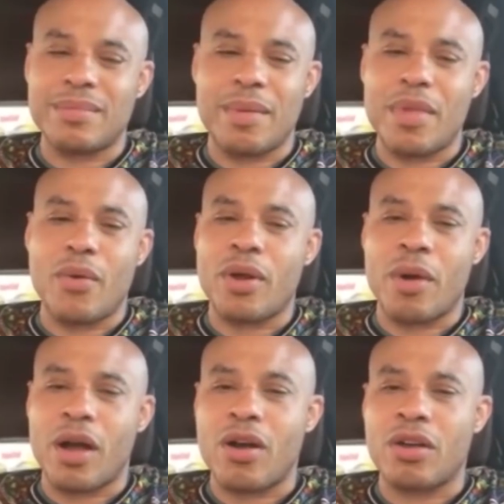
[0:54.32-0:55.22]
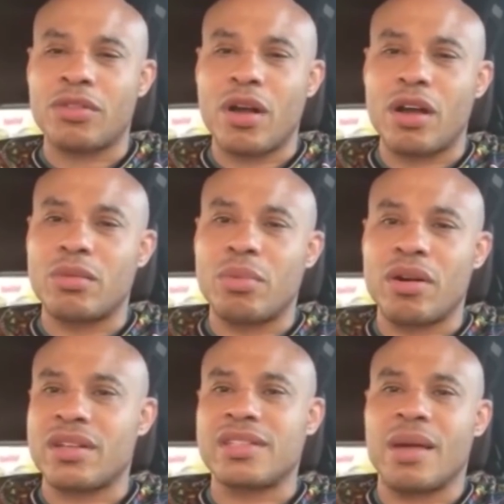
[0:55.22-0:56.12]
I'm, not worried about Conor. Conor
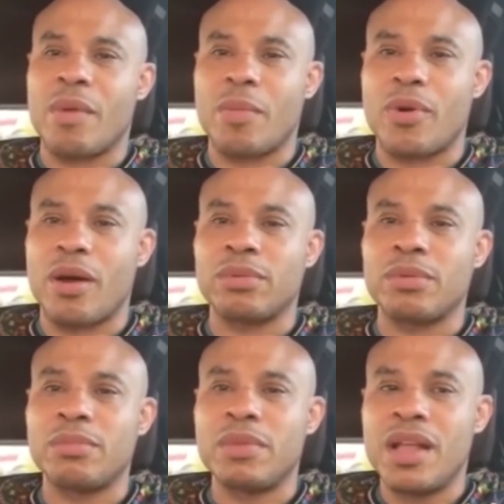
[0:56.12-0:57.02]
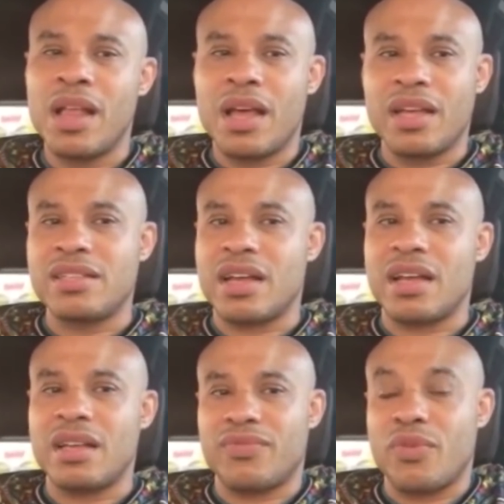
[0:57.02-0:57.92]
McGregor is not my problem. He's
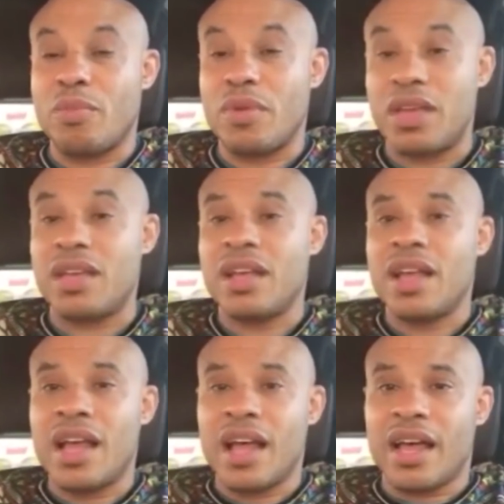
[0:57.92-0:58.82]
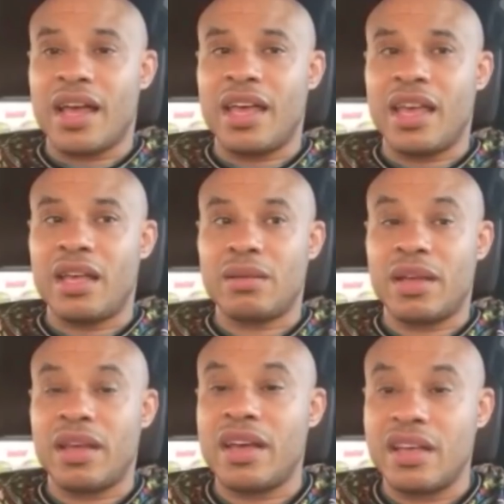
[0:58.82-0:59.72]
eh, for me, he
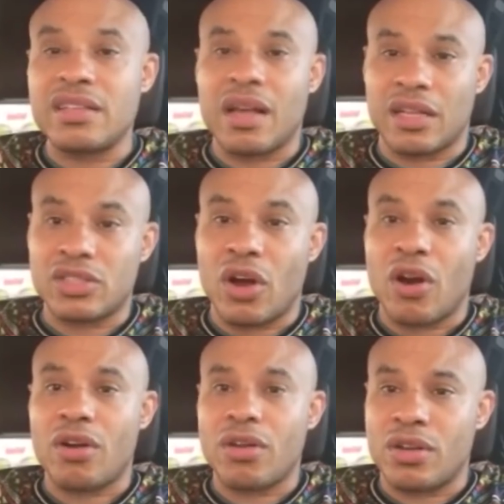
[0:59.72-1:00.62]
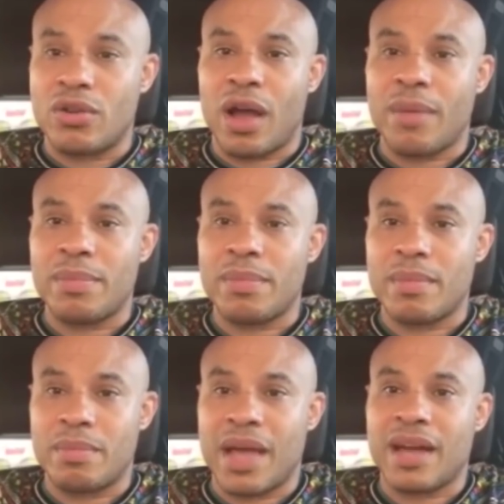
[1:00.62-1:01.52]
he is a star. You know, I'm,
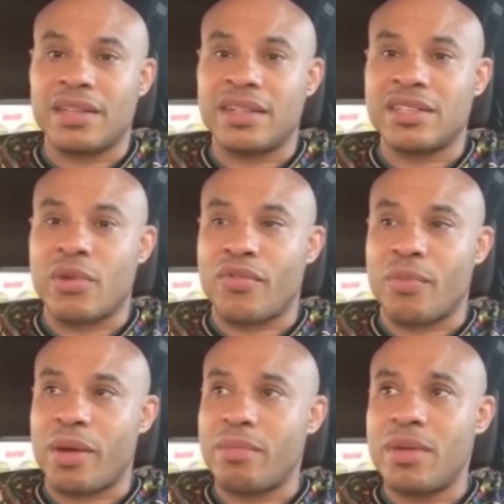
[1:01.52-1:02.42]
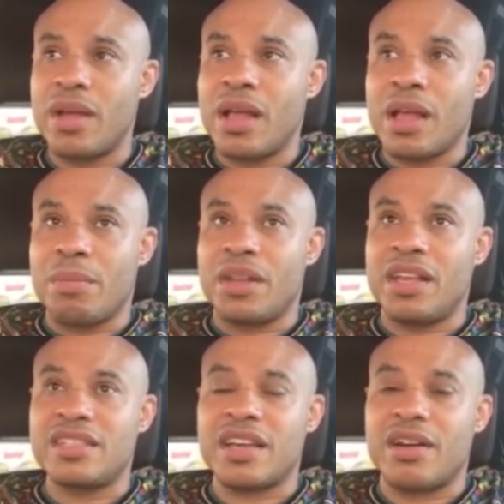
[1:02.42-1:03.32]
not going to take this away from him, but
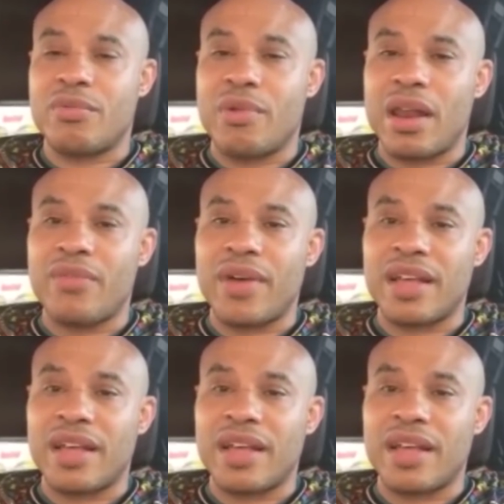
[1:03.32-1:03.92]
he's irrelevant uh,